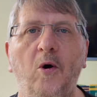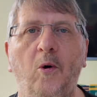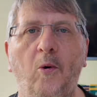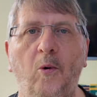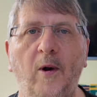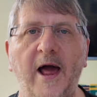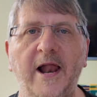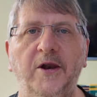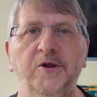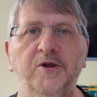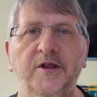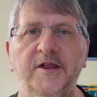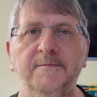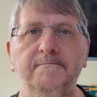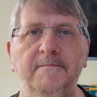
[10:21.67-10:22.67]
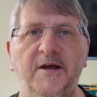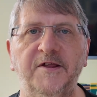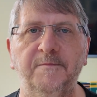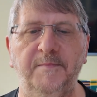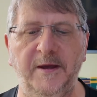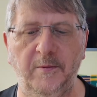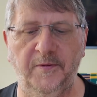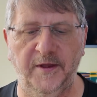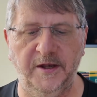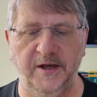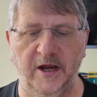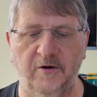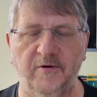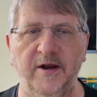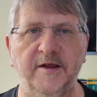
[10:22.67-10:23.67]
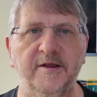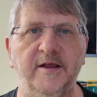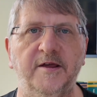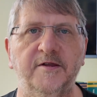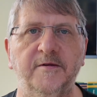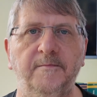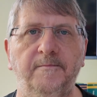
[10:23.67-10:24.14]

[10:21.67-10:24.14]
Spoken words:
All allergens must be within the ingredients list.